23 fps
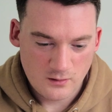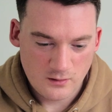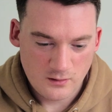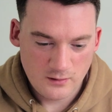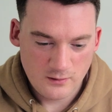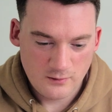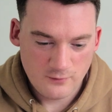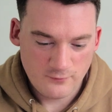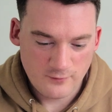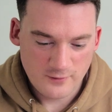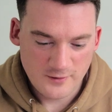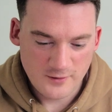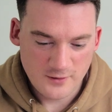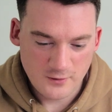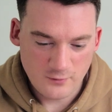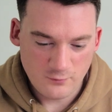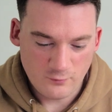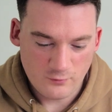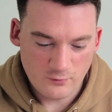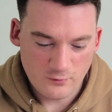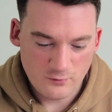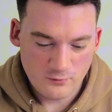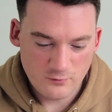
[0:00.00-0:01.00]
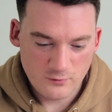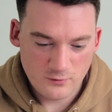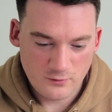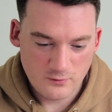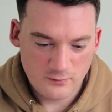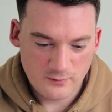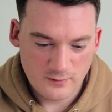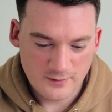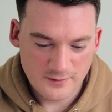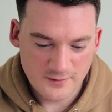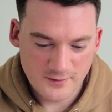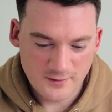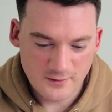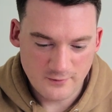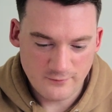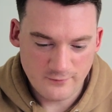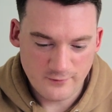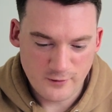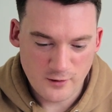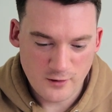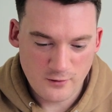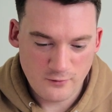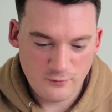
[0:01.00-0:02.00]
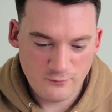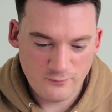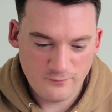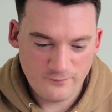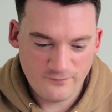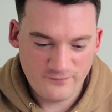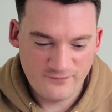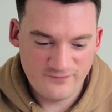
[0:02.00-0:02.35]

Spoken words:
A321, that's another no.